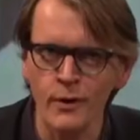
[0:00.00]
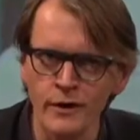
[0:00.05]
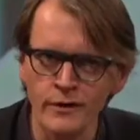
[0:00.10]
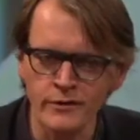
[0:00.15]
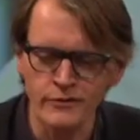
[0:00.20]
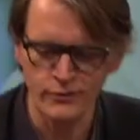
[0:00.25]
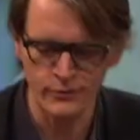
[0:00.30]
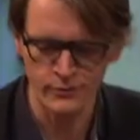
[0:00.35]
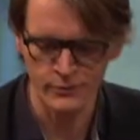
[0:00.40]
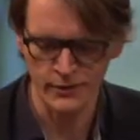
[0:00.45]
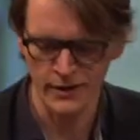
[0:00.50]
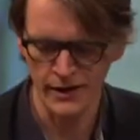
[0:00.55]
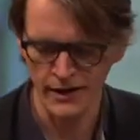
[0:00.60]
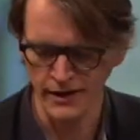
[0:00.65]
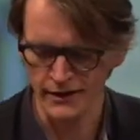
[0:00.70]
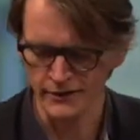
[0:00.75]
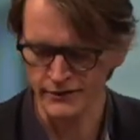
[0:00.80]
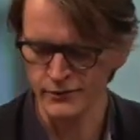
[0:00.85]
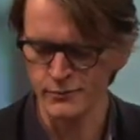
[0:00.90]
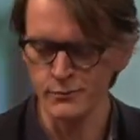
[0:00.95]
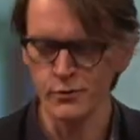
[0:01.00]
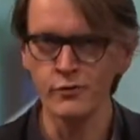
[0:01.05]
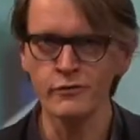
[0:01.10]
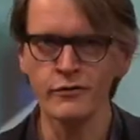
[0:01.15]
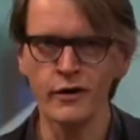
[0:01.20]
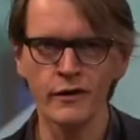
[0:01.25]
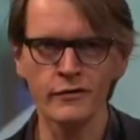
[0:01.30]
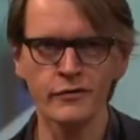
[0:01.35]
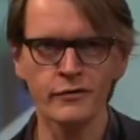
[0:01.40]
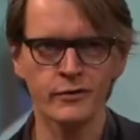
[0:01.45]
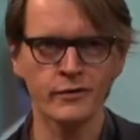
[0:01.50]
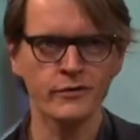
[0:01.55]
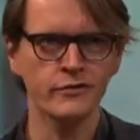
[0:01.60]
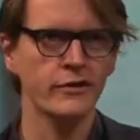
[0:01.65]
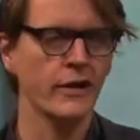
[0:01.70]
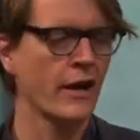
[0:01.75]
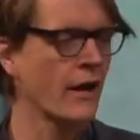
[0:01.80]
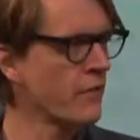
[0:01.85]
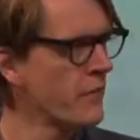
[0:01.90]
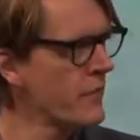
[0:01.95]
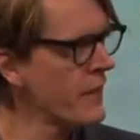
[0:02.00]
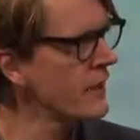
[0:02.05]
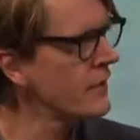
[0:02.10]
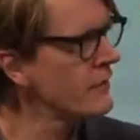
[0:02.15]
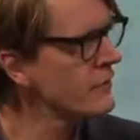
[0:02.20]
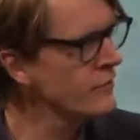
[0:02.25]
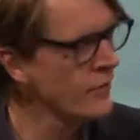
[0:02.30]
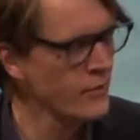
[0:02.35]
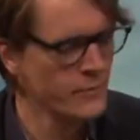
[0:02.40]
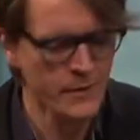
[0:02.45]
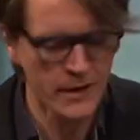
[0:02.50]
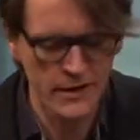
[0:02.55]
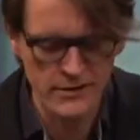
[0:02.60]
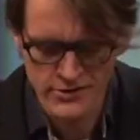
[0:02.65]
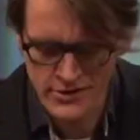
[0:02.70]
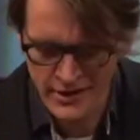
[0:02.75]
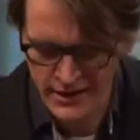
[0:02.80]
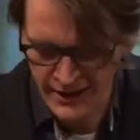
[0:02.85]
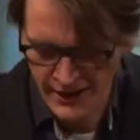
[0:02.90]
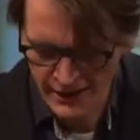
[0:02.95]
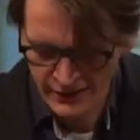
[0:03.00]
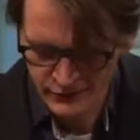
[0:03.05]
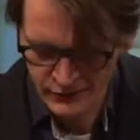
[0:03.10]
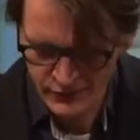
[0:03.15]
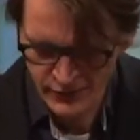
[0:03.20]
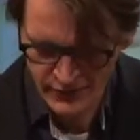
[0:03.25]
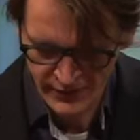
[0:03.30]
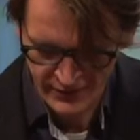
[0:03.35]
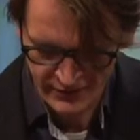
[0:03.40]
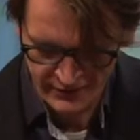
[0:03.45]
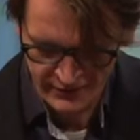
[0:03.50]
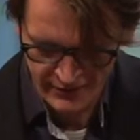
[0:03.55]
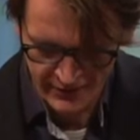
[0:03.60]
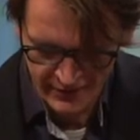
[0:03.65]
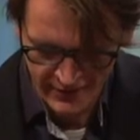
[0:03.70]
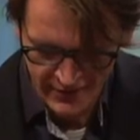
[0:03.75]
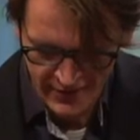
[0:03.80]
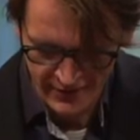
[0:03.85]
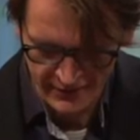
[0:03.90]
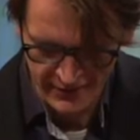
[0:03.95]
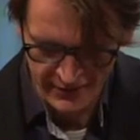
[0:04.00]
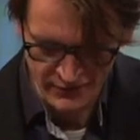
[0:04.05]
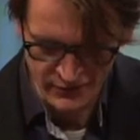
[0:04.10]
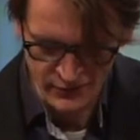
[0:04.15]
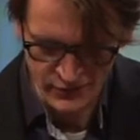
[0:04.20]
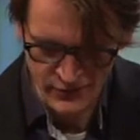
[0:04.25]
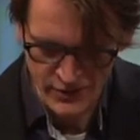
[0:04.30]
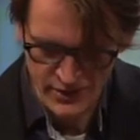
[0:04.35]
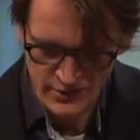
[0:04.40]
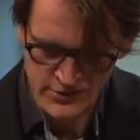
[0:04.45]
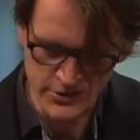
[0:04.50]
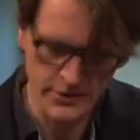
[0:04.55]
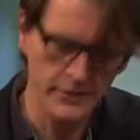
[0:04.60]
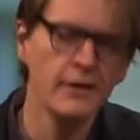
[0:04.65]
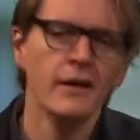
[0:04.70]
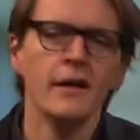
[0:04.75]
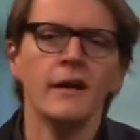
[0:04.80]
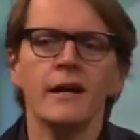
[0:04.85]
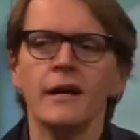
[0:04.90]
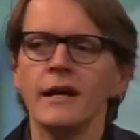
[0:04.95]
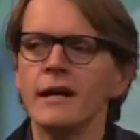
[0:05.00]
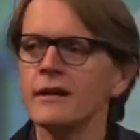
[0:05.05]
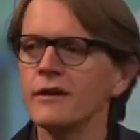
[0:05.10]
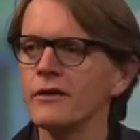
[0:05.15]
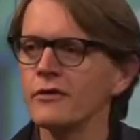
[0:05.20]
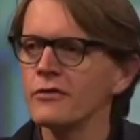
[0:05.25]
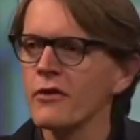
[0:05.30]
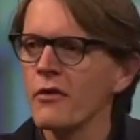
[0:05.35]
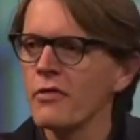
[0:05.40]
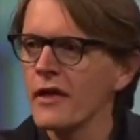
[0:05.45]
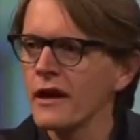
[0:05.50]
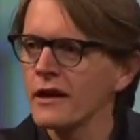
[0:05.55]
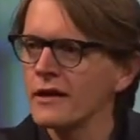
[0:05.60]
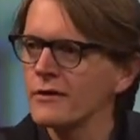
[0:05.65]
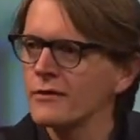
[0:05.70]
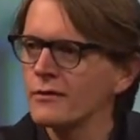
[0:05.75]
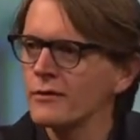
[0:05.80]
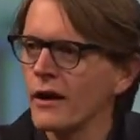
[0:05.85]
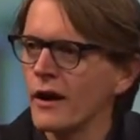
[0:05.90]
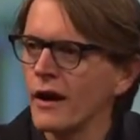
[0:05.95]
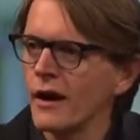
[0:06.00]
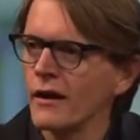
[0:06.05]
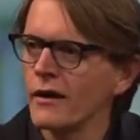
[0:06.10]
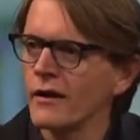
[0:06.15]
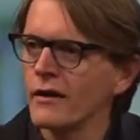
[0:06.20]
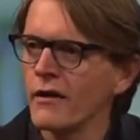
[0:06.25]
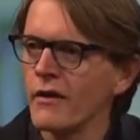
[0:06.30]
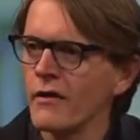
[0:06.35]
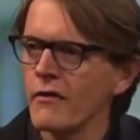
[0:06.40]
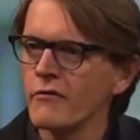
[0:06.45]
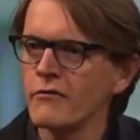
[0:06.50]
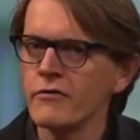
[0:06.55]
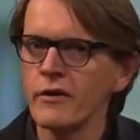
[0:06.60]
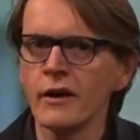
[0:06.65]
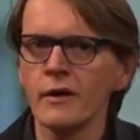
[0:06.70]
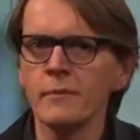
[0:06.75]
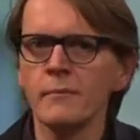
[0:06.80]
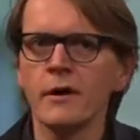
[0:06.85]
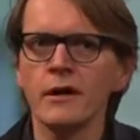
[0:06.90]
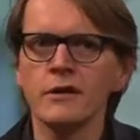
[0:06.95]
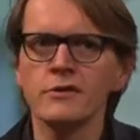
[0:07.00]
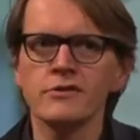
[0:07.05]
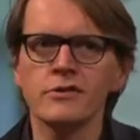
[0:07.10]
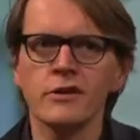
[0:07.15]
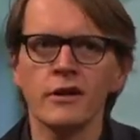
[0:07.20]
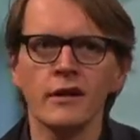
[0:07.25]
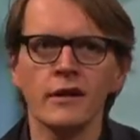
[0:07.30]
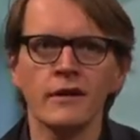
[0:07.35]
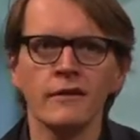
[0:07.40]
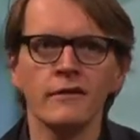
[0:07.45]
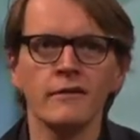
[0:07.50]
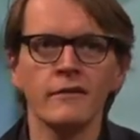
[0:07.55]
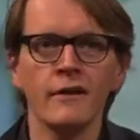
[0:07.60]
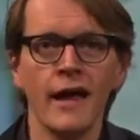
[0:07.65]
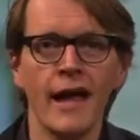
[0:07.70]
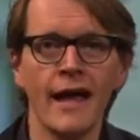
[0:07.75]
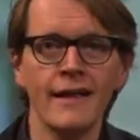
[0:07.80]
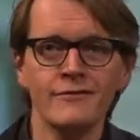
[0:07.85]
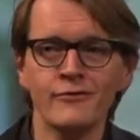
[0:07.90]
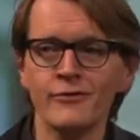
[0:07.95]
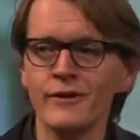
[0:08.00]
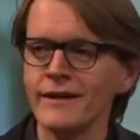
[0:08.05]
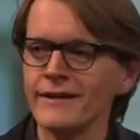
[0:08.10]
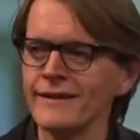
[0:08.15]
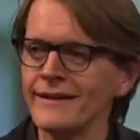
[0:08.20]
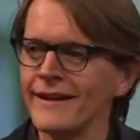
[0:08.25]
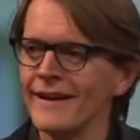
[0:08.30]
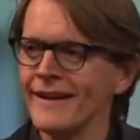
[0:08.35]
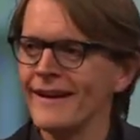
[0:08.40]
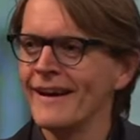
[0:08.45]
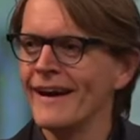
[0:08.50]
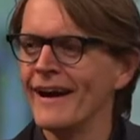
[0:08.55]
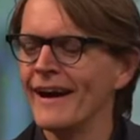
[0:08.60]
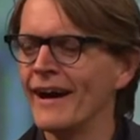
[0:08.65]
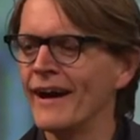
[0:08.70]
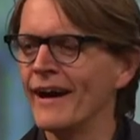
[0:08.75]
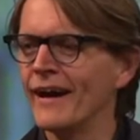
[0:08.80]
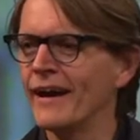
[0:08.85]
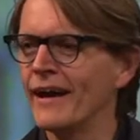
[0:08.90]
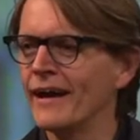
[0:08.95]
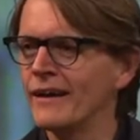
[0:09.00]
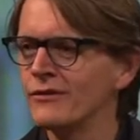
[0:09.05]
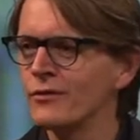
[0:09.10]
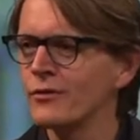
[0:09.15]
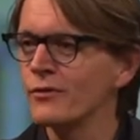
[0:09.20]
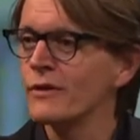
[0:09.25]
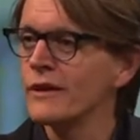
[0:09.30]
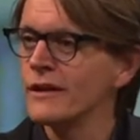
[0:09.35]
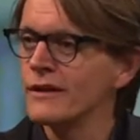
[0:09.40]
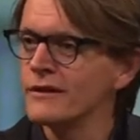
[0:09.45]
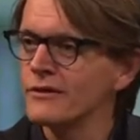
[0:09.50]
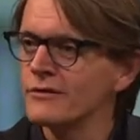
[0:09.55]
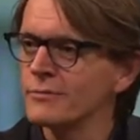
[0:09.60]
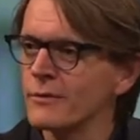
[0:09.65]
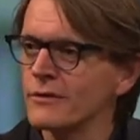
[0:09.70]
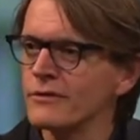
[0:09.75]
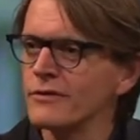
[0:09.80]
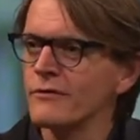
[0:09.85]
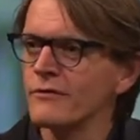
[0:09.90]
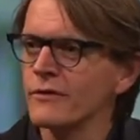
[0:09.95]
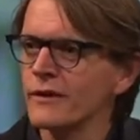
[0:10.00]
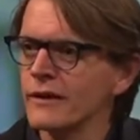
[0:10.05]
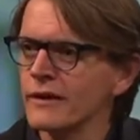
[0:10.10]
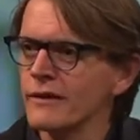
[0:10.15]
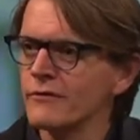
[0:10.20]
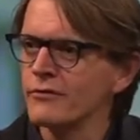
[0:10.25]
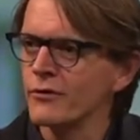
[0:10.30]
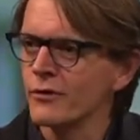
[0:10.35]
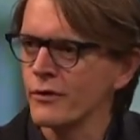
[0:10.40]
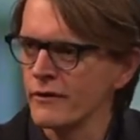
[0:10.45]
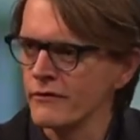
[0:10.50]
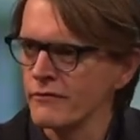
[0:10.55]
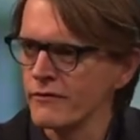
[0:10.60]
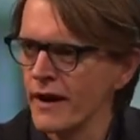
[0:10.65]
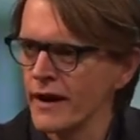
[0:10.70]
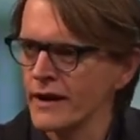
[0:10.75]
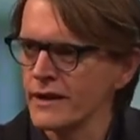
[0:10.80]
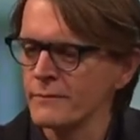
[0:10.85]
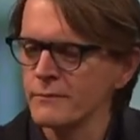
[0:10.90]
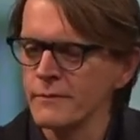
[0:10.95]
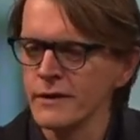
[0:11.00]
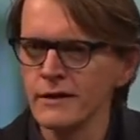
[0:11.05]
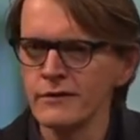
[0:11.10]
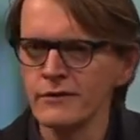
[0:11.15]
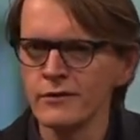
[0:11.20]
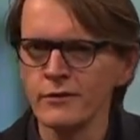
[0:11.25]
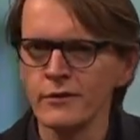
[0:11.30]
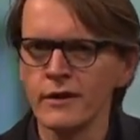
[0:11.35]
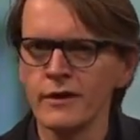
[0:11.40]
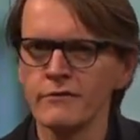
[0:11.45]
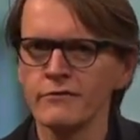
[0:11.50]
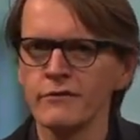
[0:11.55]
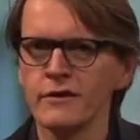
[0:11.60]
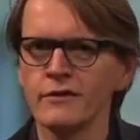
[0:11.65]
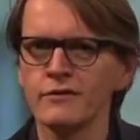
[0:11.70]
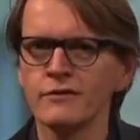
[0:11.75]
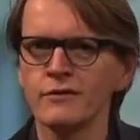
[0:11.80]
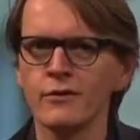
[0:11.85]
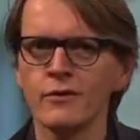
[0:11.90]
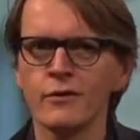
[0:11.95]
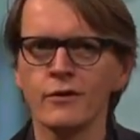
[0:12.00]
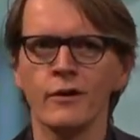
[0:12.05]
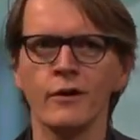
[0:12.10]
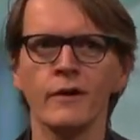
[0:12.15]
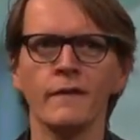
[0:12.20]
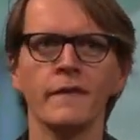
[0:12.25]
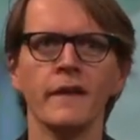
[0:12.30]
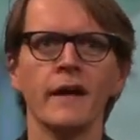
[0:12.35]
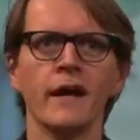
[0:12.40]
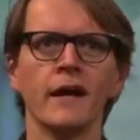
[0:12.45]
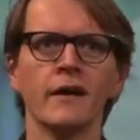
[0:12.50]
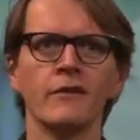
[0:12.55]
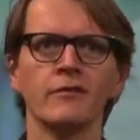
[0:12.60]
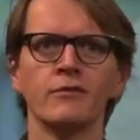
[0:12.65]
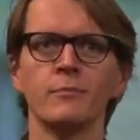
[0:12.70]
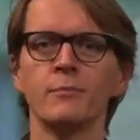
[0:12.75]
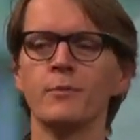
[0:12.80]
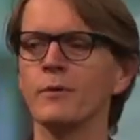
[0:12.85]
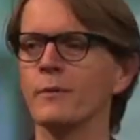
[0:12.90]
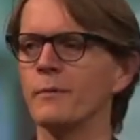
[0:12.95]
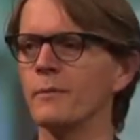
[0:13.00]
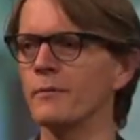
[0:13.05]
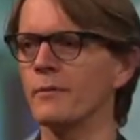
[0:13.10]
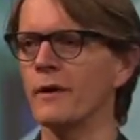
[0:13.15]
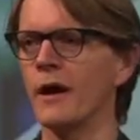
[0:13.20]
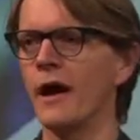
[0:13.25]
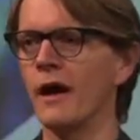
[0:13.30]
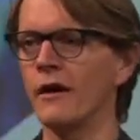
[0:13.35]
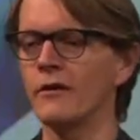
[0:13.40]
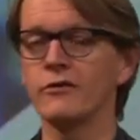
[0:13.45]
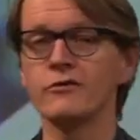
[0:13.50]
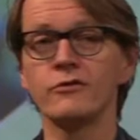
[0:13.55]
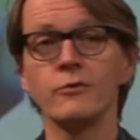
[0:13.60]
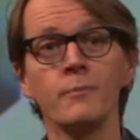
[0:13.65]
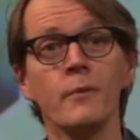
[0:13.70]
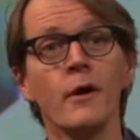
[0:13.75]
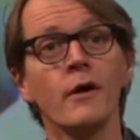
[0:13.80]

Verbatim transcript: one to, uh, to move on to the slide. Thank you so much, uh, Lex, for this uh, kind introduction. And also thank you uh, very much, uh, NRIN uh, and Doreen specifically for inviting me to give this talk on super, su